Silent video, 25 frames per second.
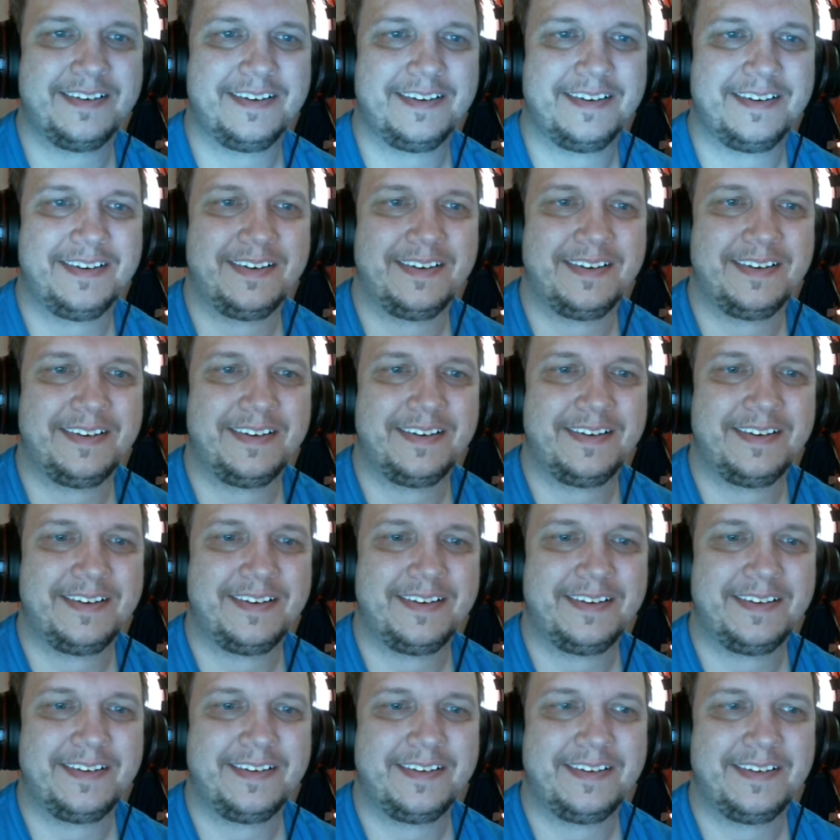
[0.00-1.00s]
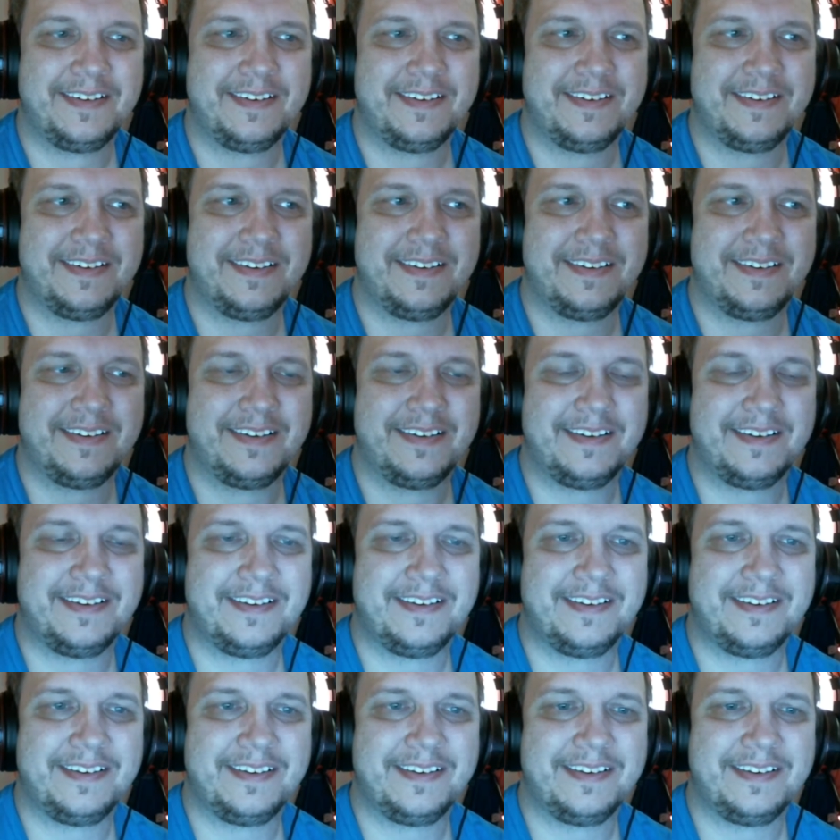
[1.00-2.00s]

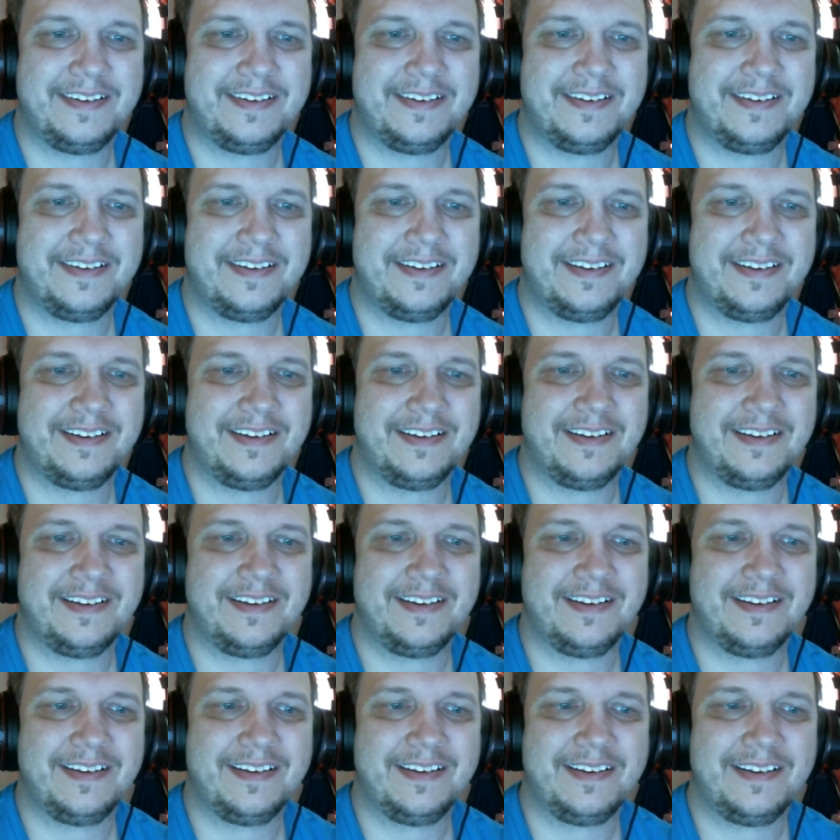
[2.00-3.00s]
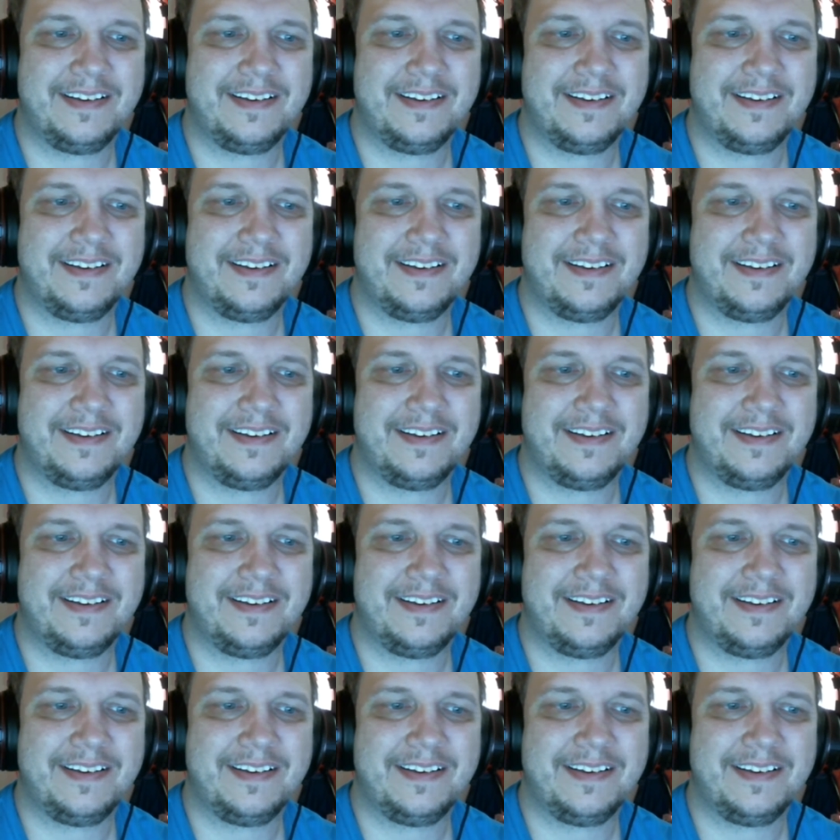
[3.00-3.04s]
Nobody speaks.